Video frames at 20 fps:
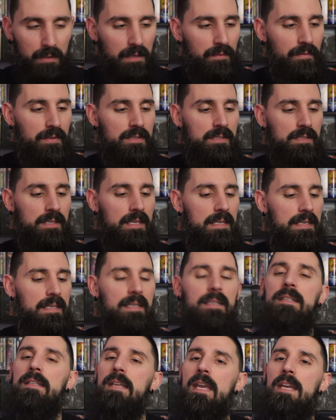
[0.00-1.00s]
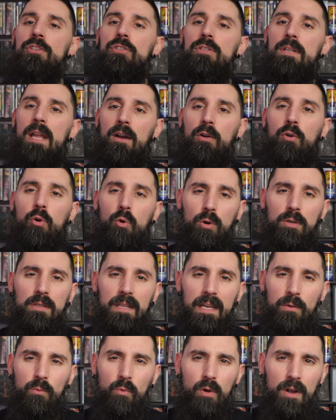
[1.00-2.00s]
but if it's any indication how
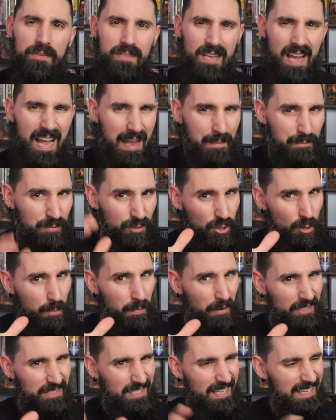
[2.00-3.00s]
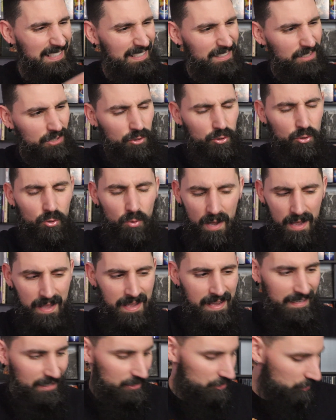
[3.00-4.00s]
Coraline was, I'm super excited to
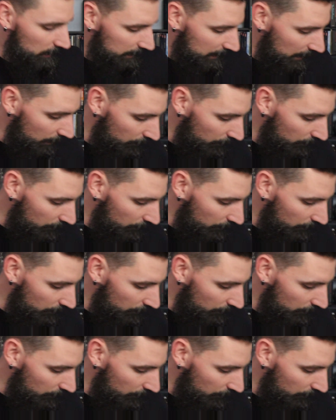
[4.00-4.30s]
check